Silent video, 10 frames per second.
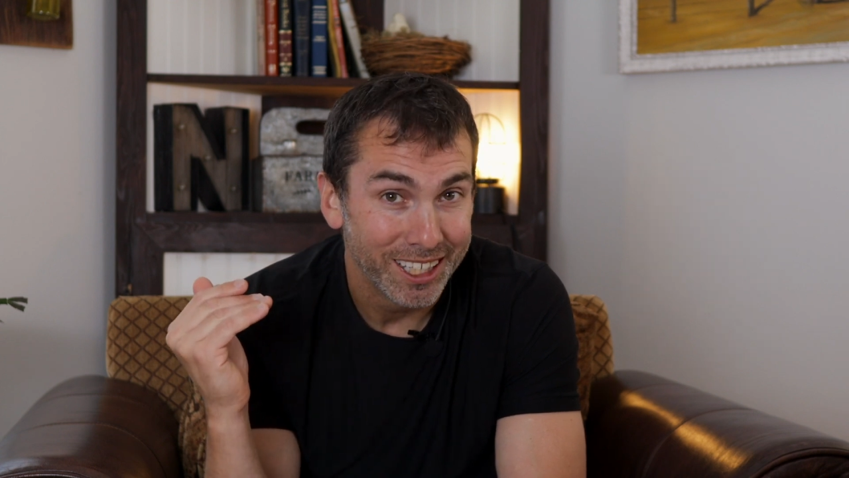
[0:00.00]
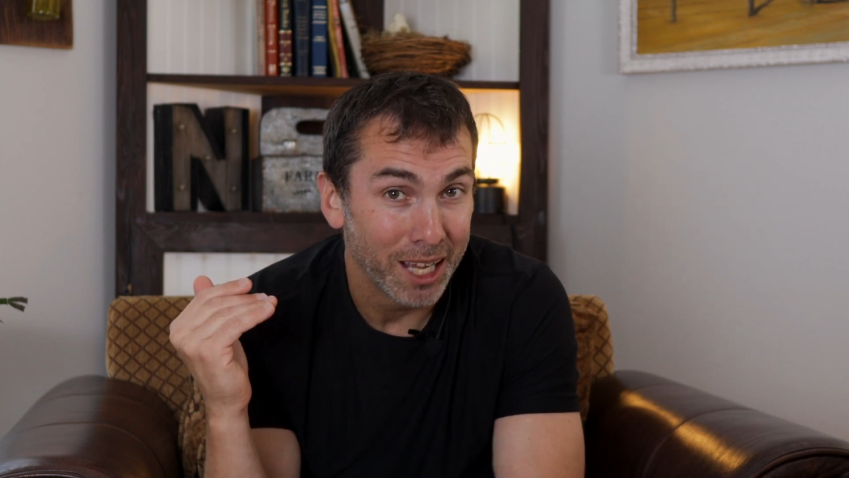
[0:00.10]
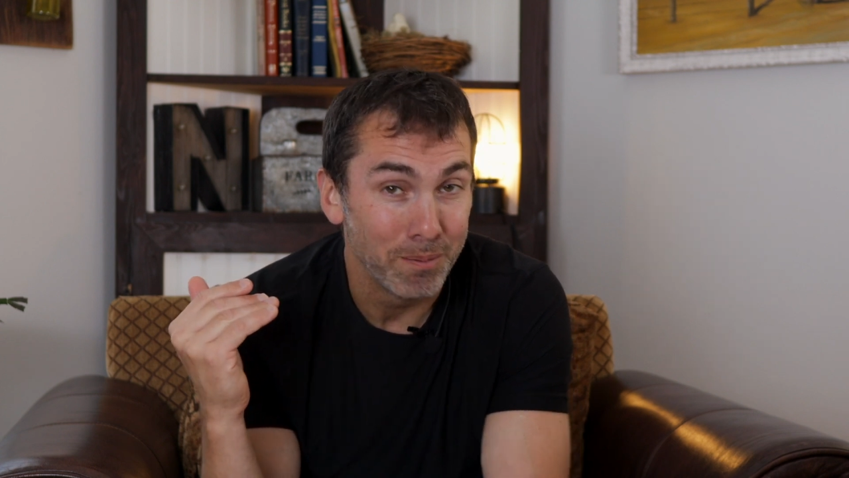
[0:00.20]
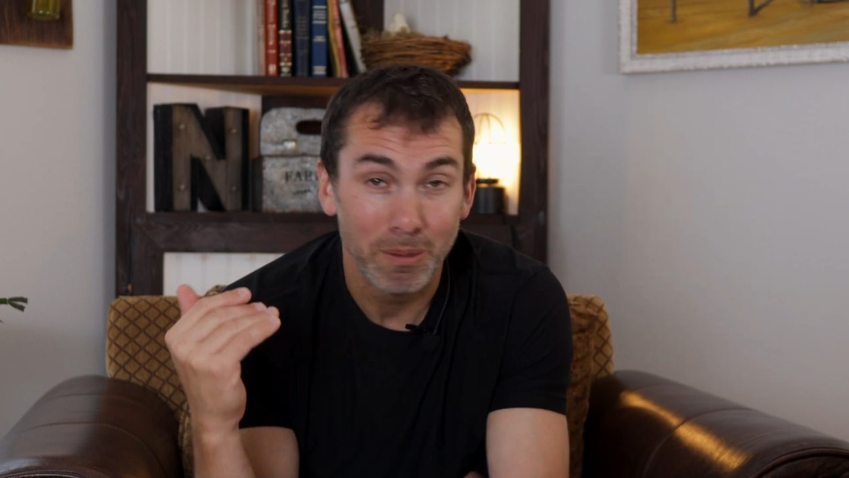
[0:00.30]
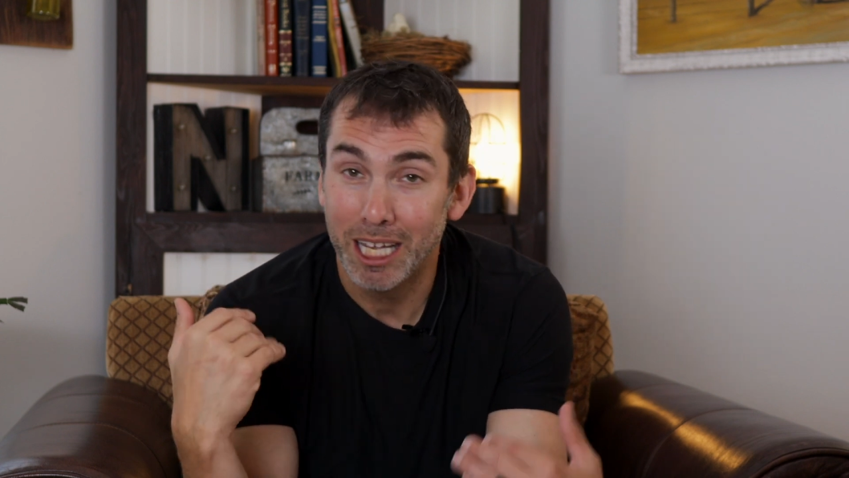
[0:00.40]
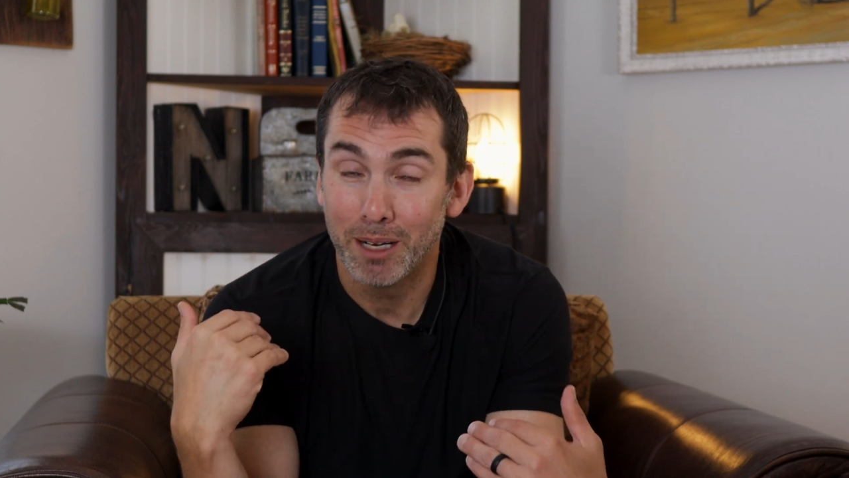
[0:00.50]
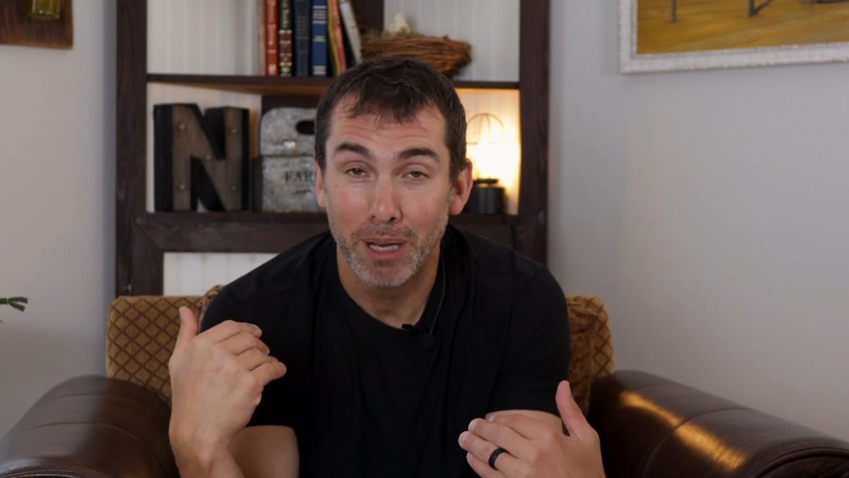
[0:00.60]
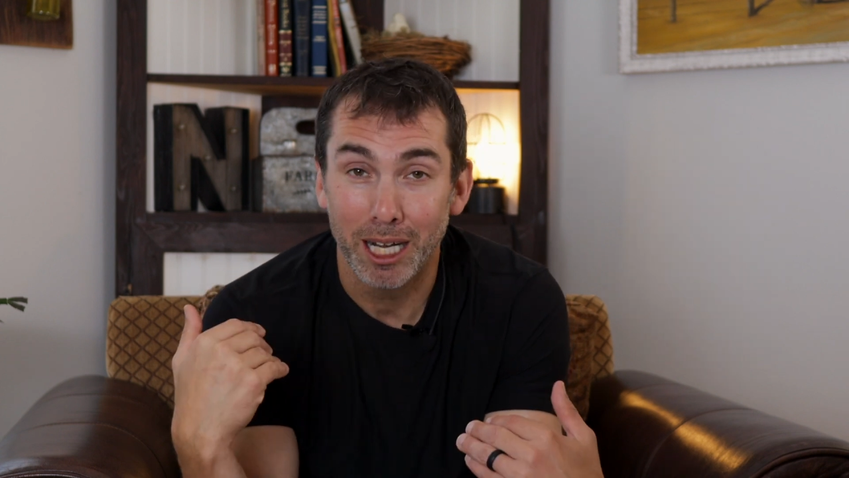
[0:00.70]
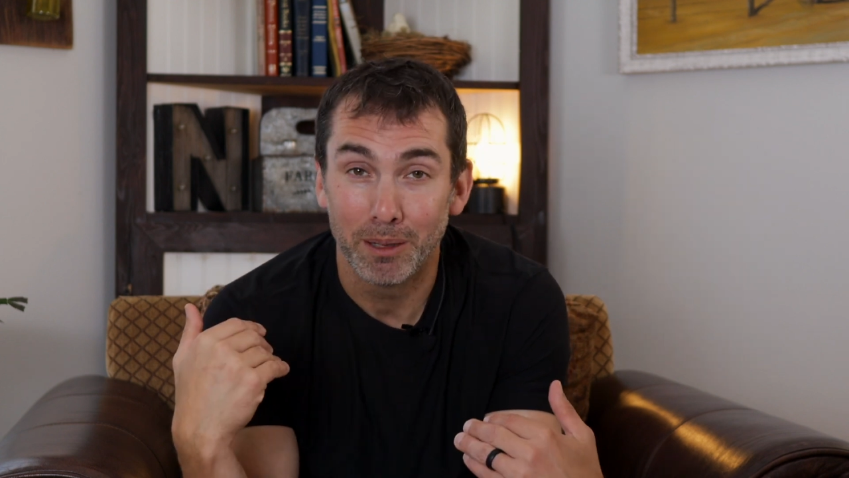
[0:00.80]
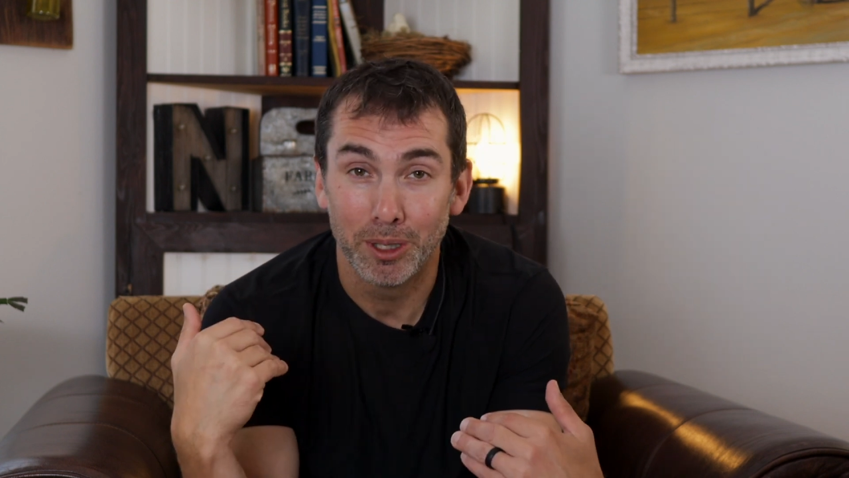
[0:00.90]
And me in a
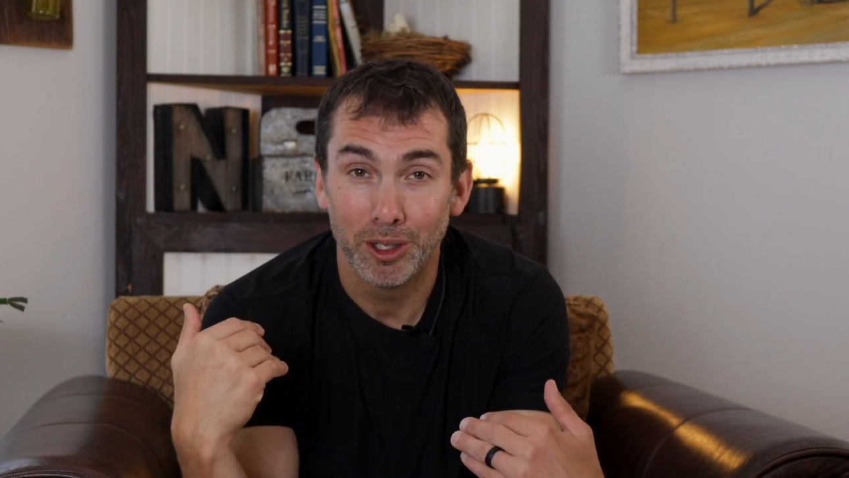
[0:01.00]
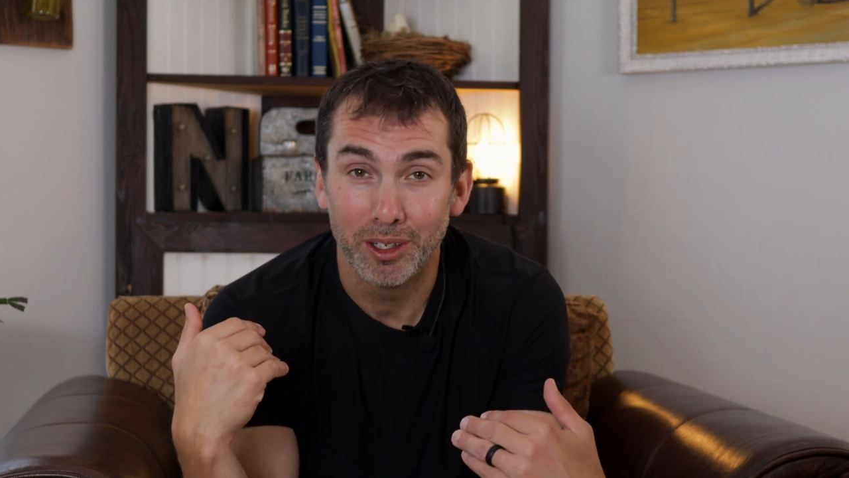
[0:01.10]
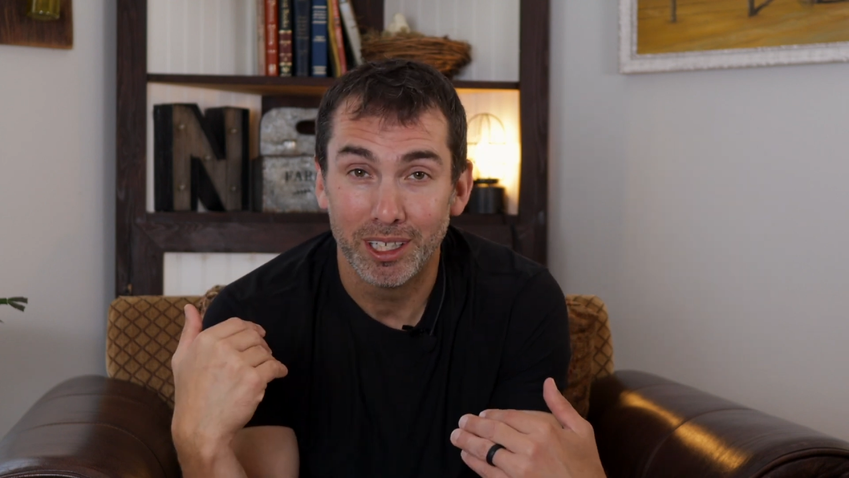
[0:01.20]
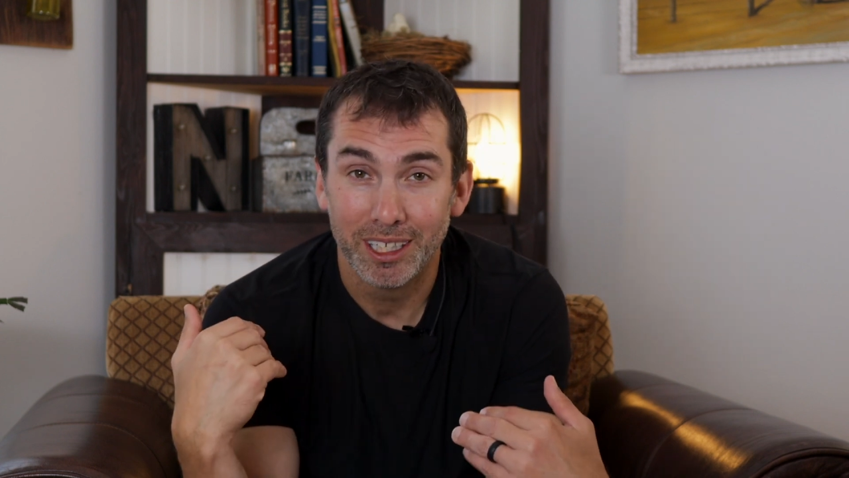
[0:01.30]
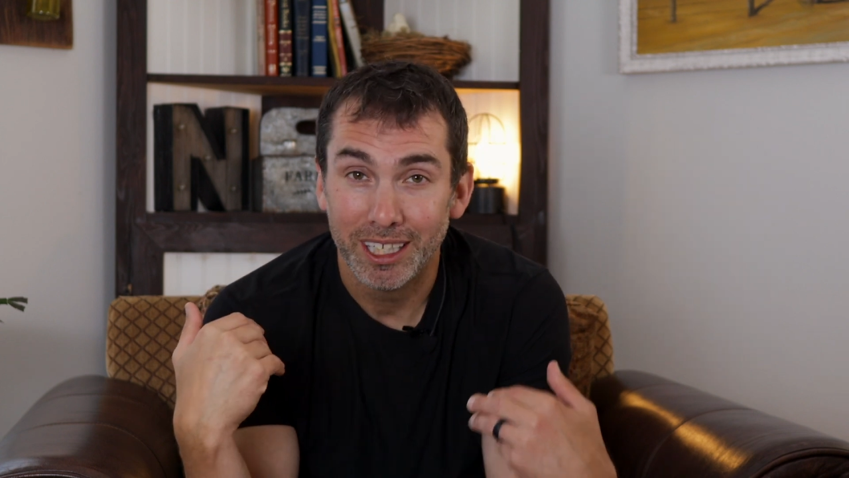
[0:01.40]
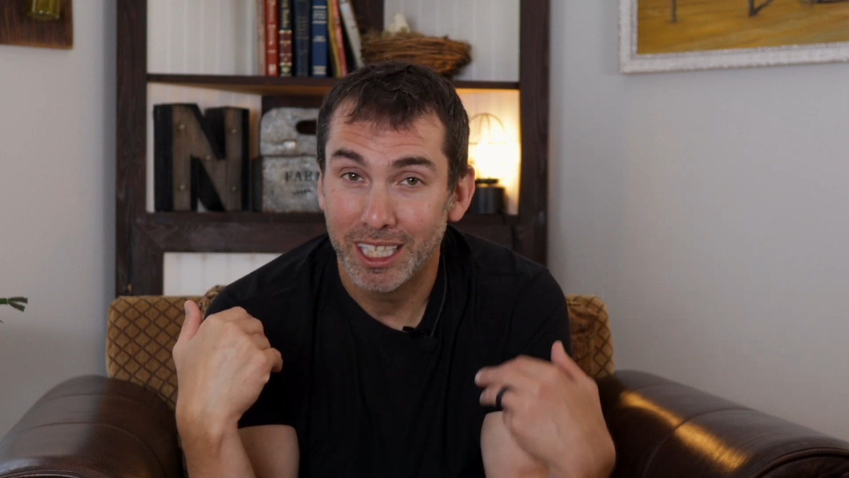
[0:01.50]
better mood